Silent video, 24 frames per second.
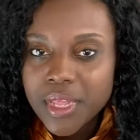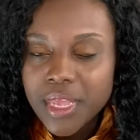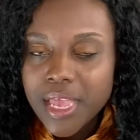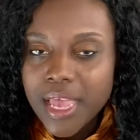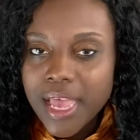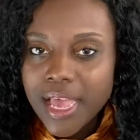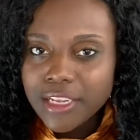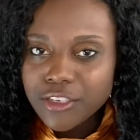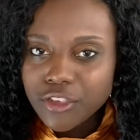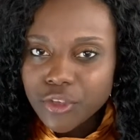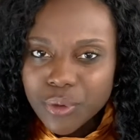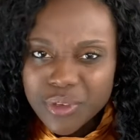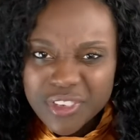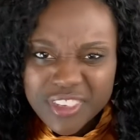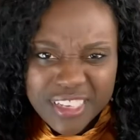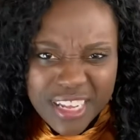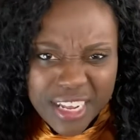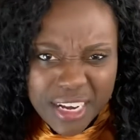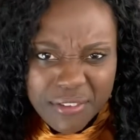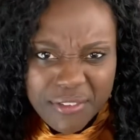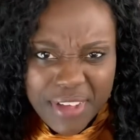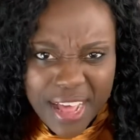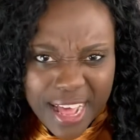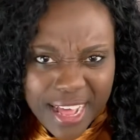And so instead
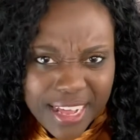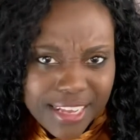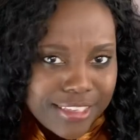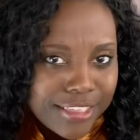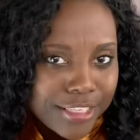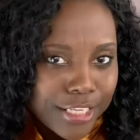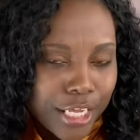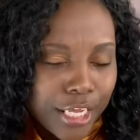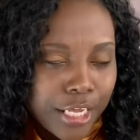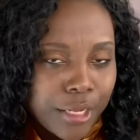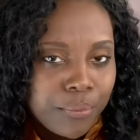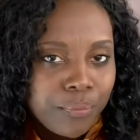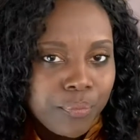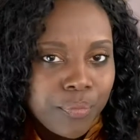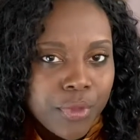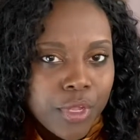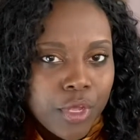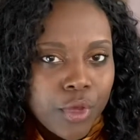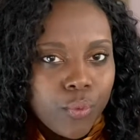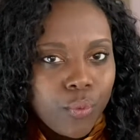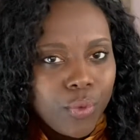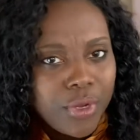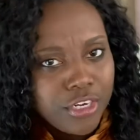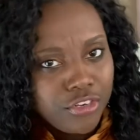of asking,
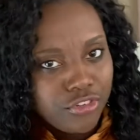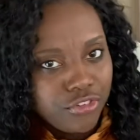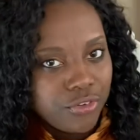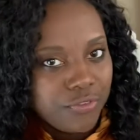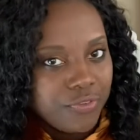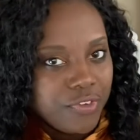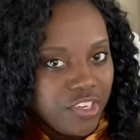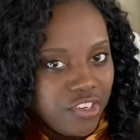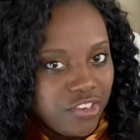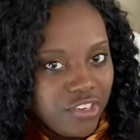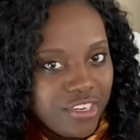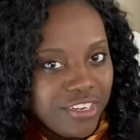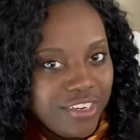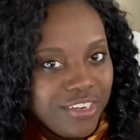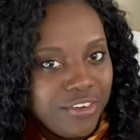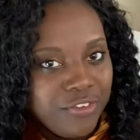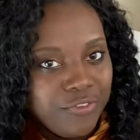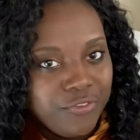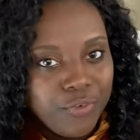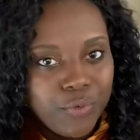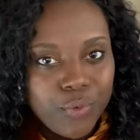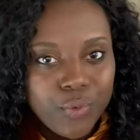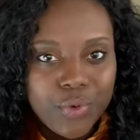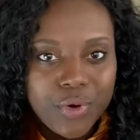what is your vision
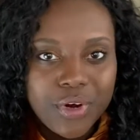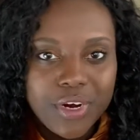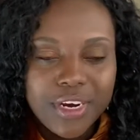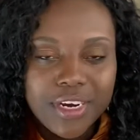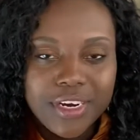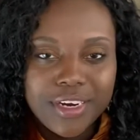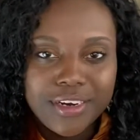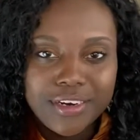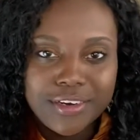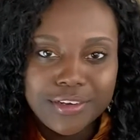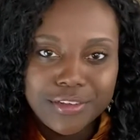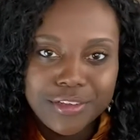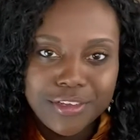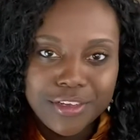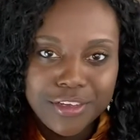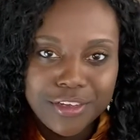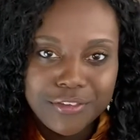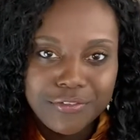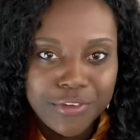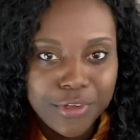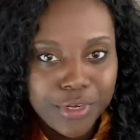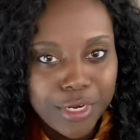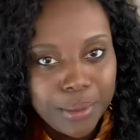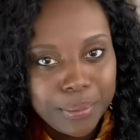for the
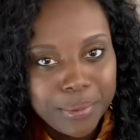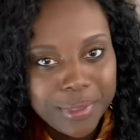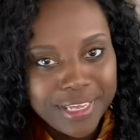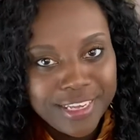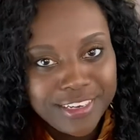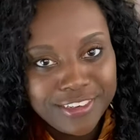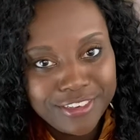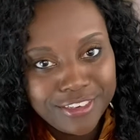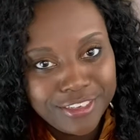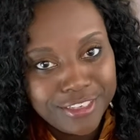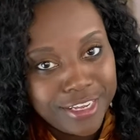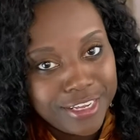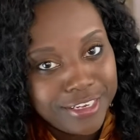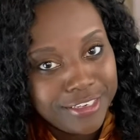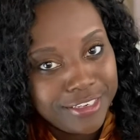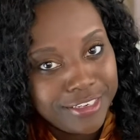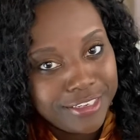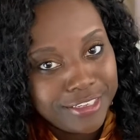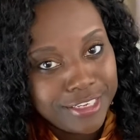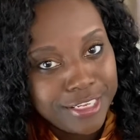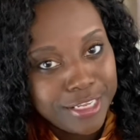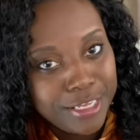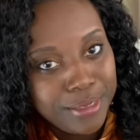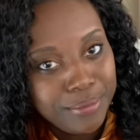field application scientist
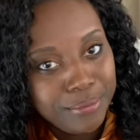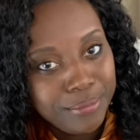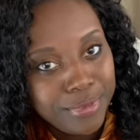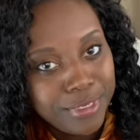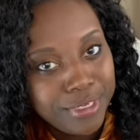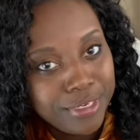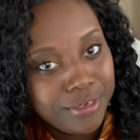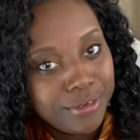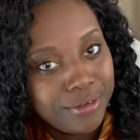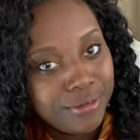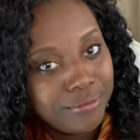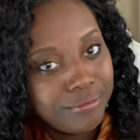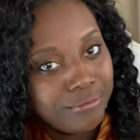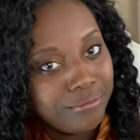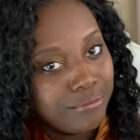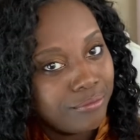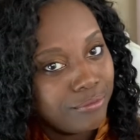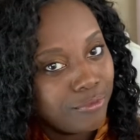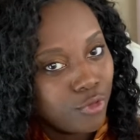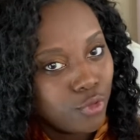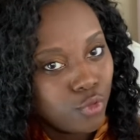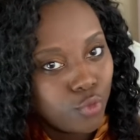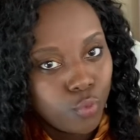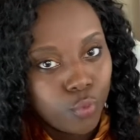team in
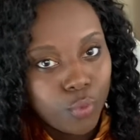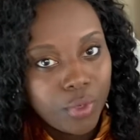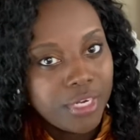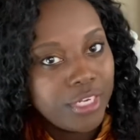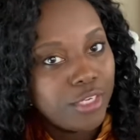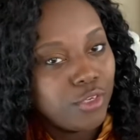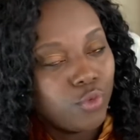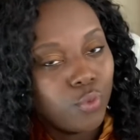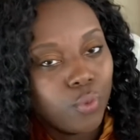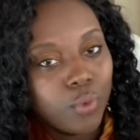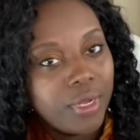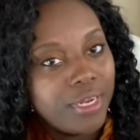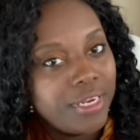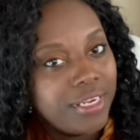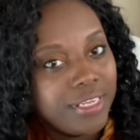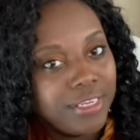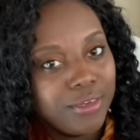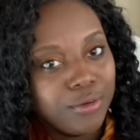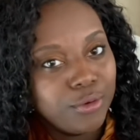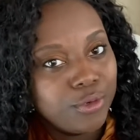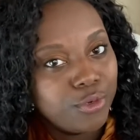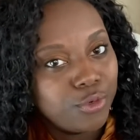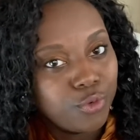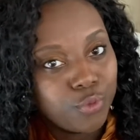2020
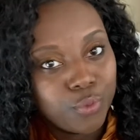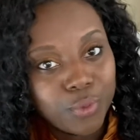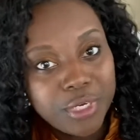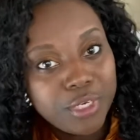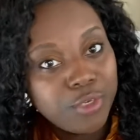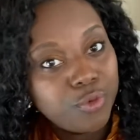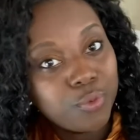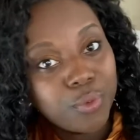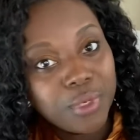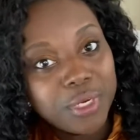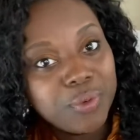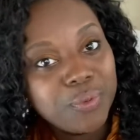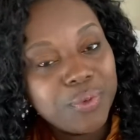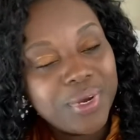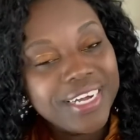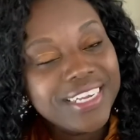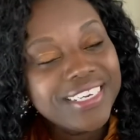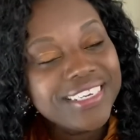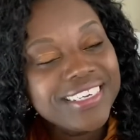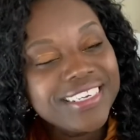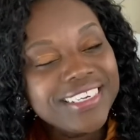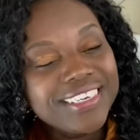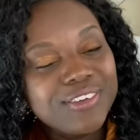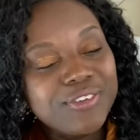or
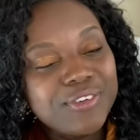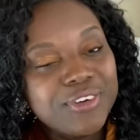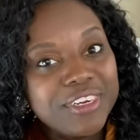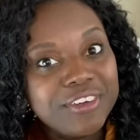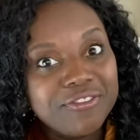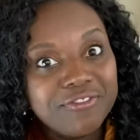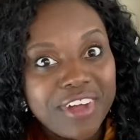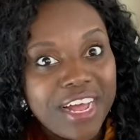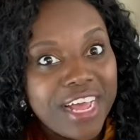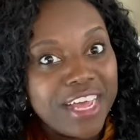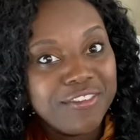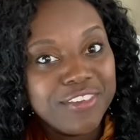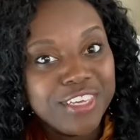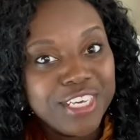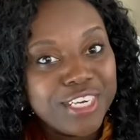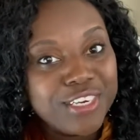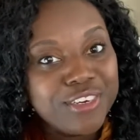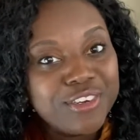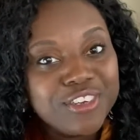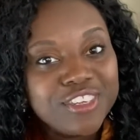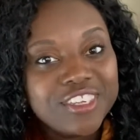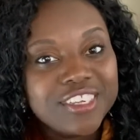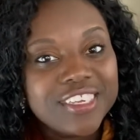2021 or in 5 years,